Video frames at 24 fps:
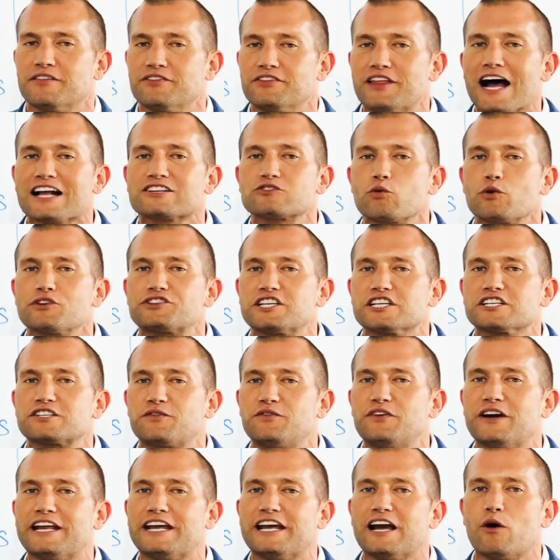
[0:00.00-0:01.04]
That's what this
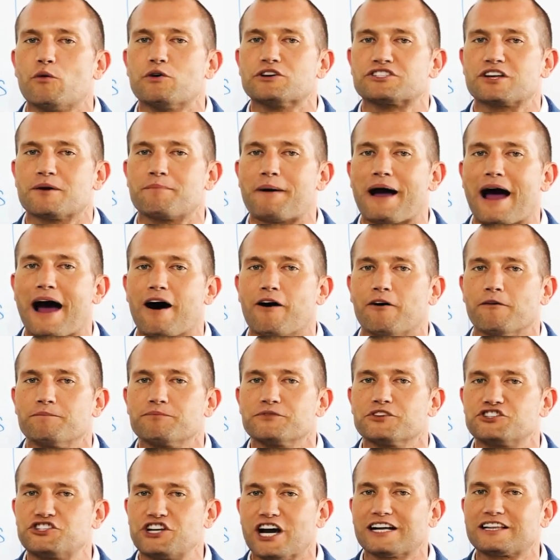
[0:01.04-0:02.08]
video is
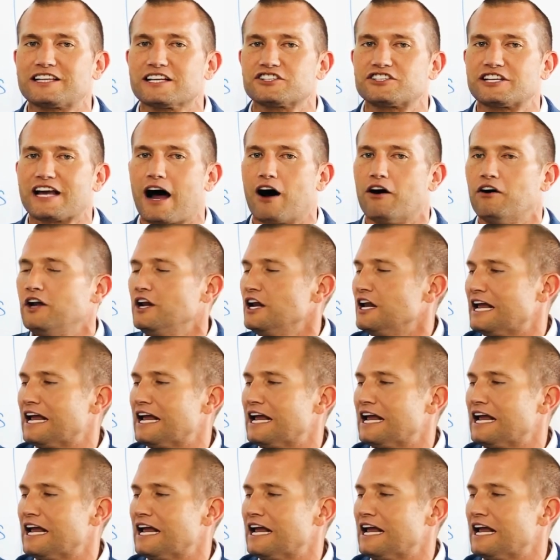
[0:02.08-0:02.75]
about. Check this out.